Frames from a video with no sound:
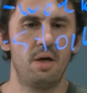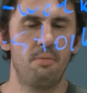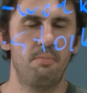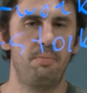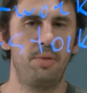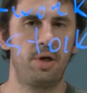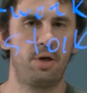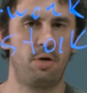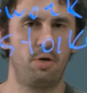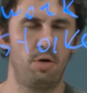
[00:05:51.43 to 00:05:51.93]

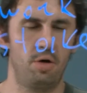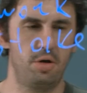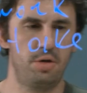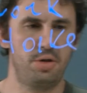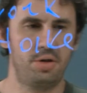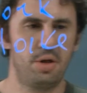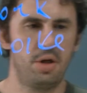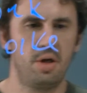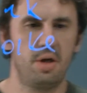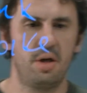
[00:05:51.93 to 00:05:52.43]

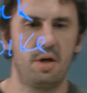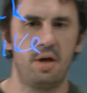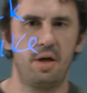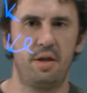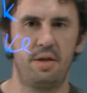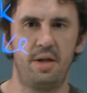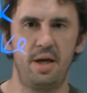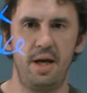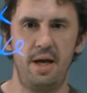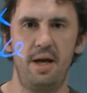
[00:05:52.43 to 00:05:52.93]
because
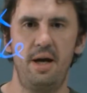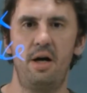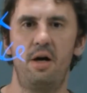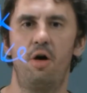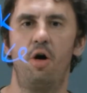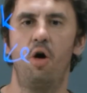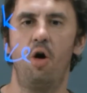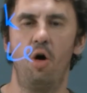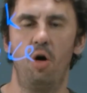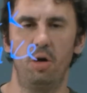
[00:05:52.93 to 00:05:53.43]
they are
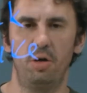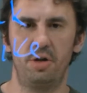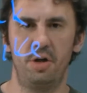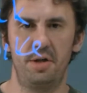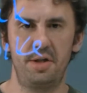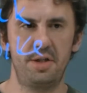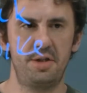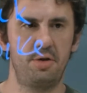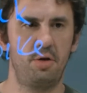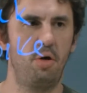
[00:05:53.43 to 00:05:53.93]

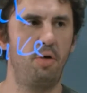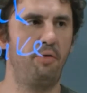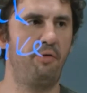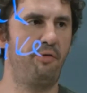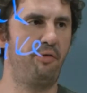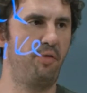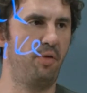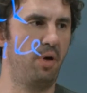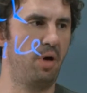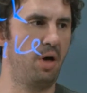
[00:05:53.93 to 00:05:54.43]
holders
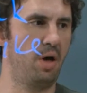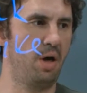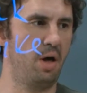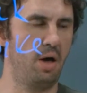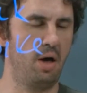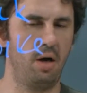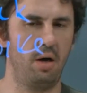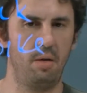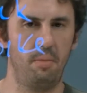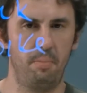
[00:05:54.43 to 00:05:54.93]
of
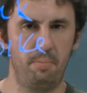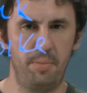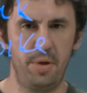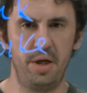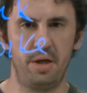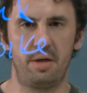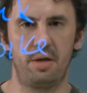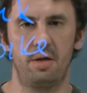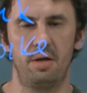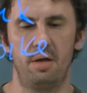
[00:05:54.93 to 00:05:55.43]
a
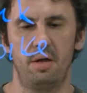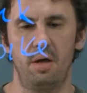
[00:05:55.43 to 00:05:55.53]
big